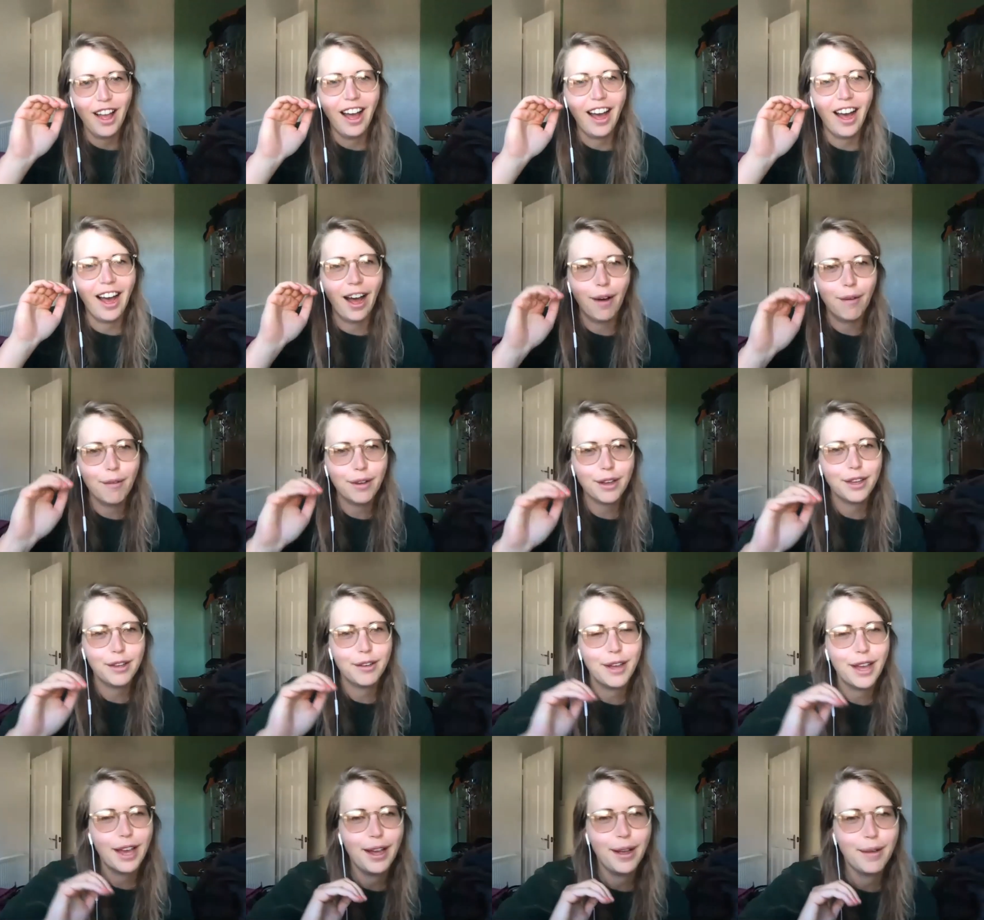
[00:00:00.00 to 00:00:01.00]
How are
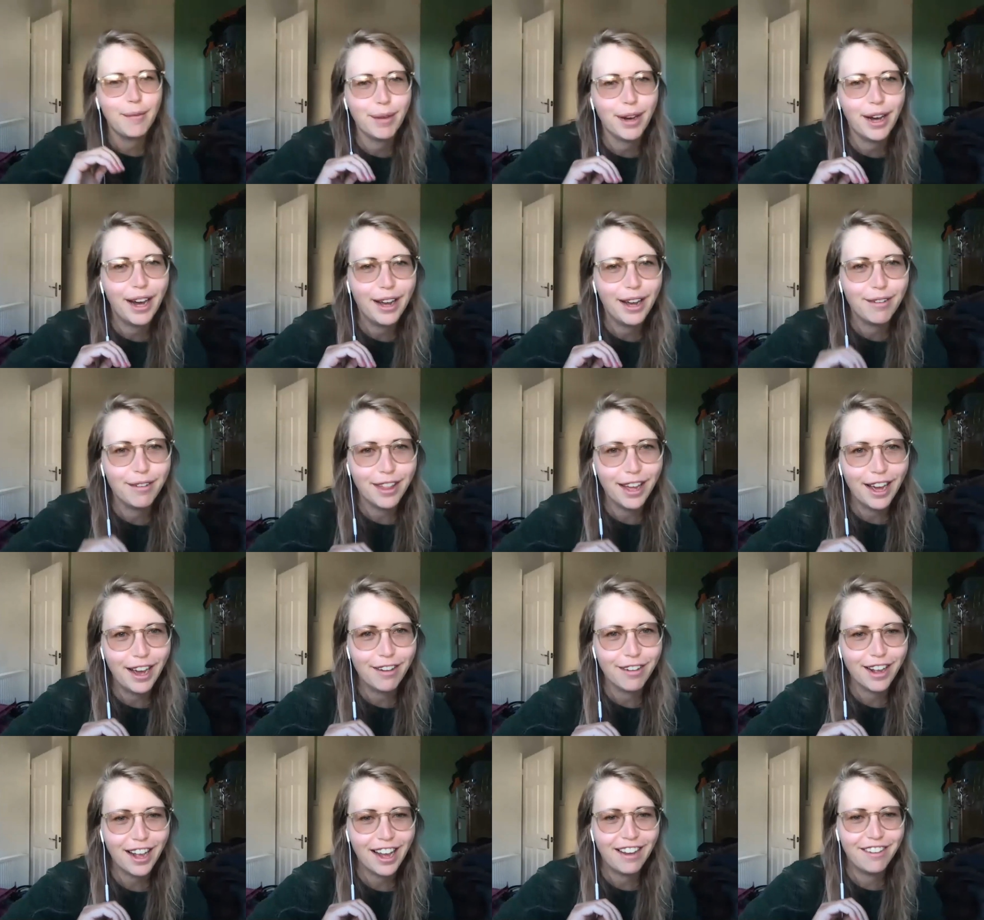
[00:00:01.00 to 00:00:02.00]
you getting by
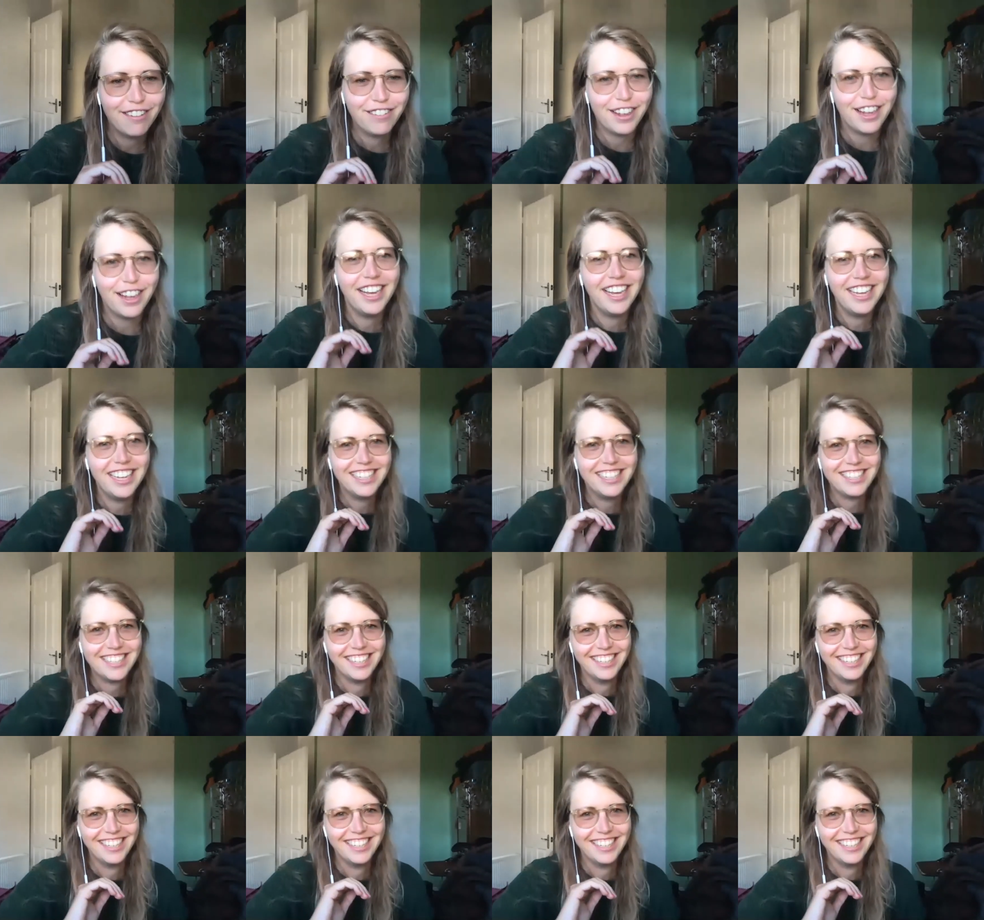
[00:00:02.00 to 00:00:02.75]
without cafes?